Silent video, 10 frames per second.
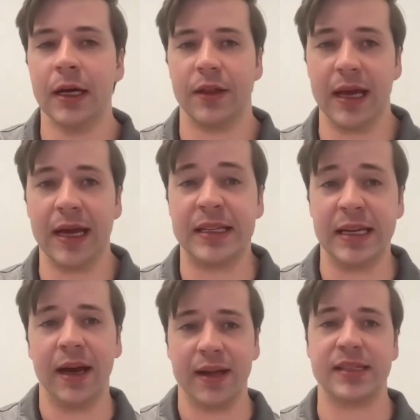the
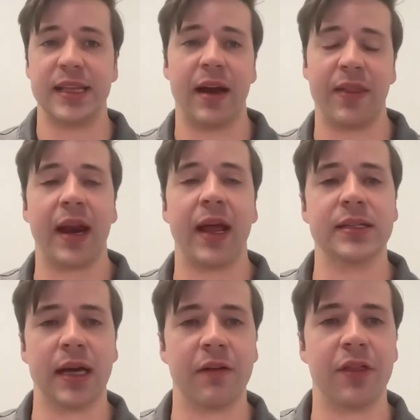idea is that that
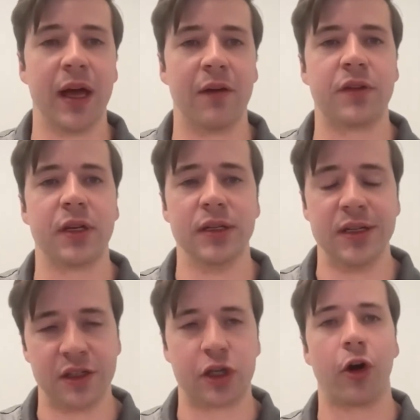anti-theft
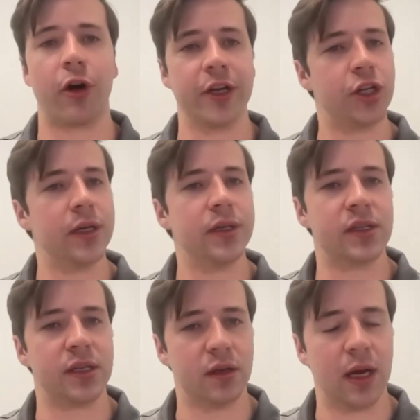
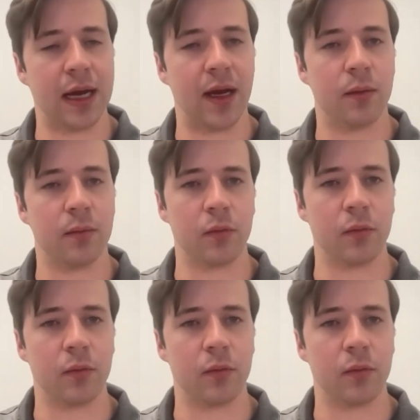discourages um,